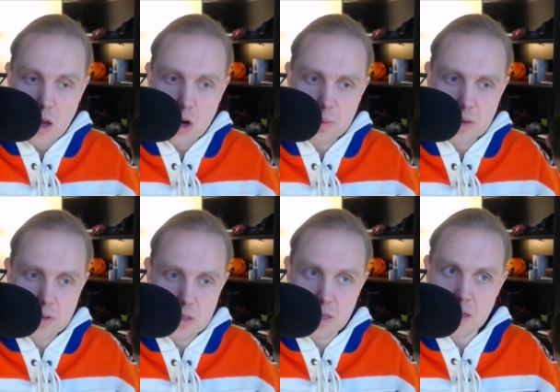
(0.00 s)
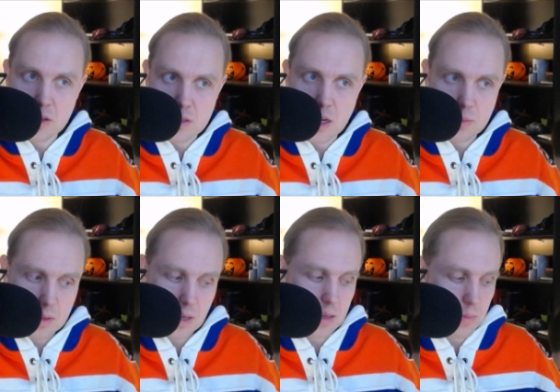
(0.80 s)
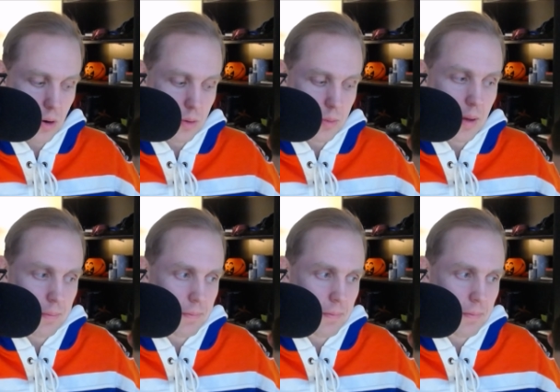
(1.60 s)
I hope you have a good day, and I'll talk with you again tomorrow. Bye-bye.